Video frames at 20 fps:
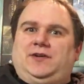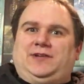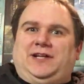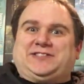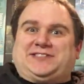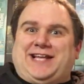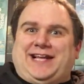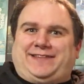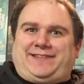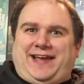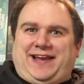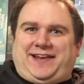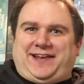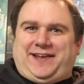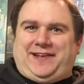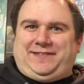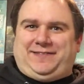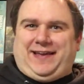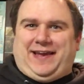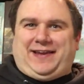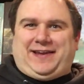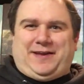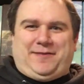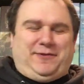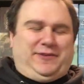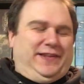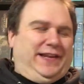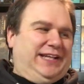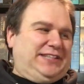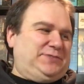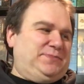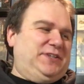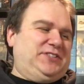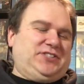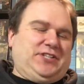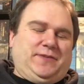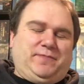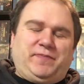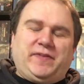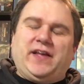Let's not take him on the next
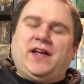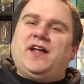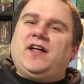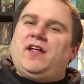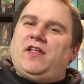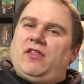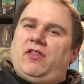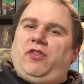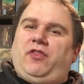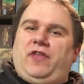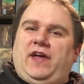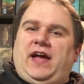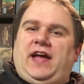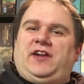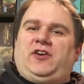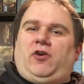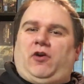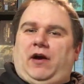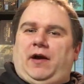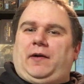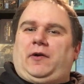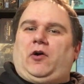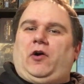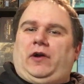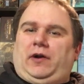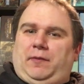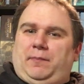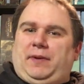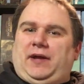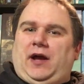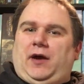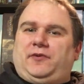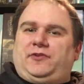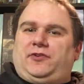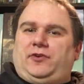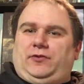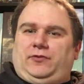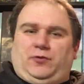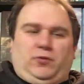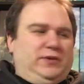mission. Then you're going to be able
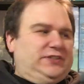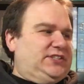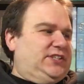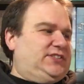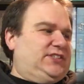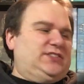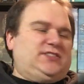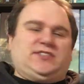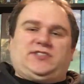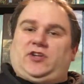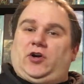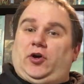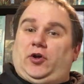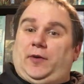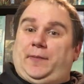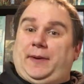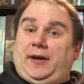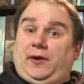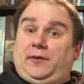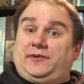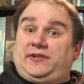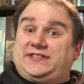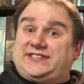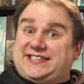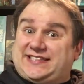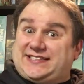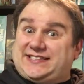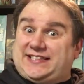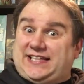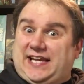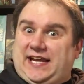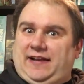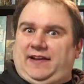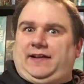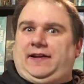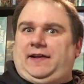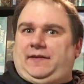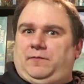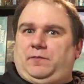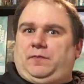to, the resistance is going to be able to succeed
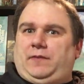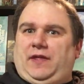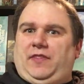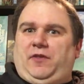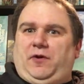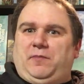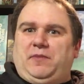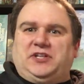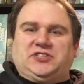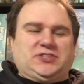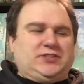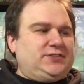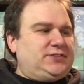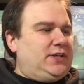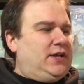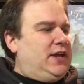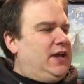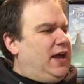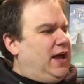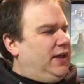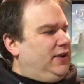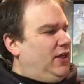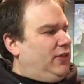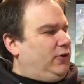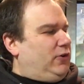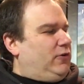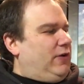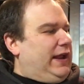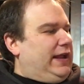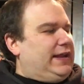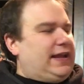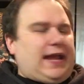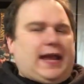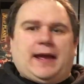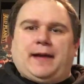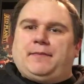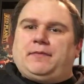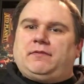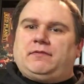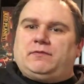in their missions. Another great
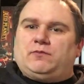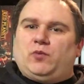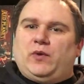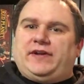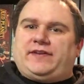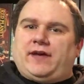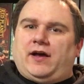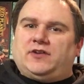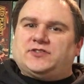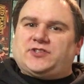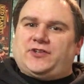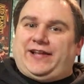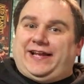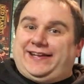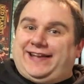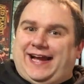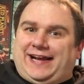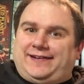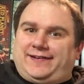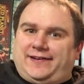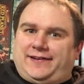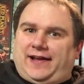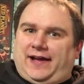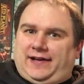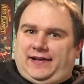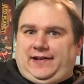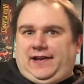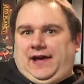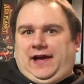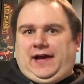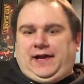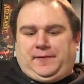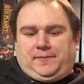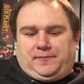game, retails only at $19.99.